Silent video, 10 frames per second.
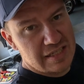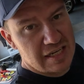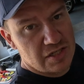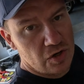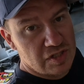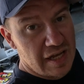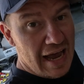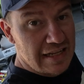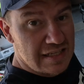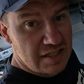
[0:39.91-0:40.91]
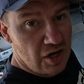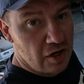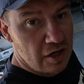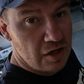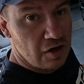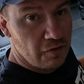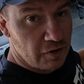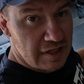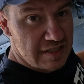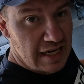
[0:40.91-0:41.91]
exhaust and stock for
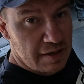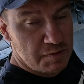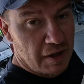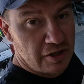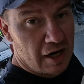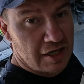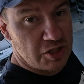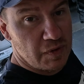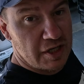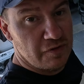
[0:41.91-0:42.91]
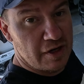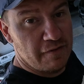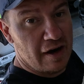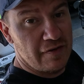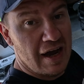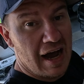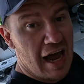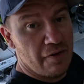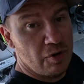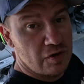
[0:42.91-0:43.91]
this Can-Am Spyder RT 2025, I
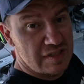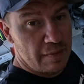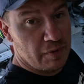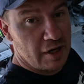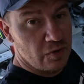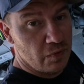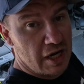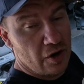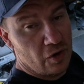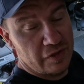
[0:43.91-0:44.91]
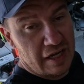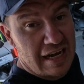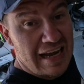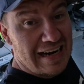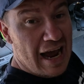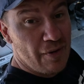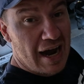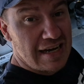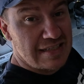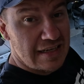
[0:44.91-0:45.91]
have a separate video on that. Now
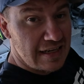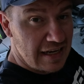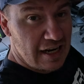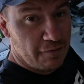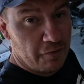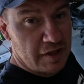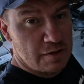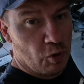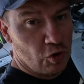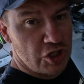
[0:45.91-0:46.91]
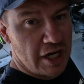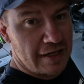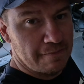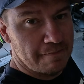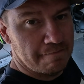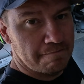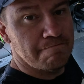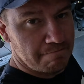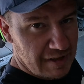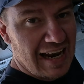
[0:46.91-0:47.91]
guys, enough of this bullshit.
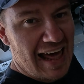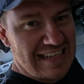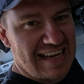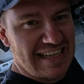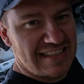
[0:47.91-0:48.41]
Let's get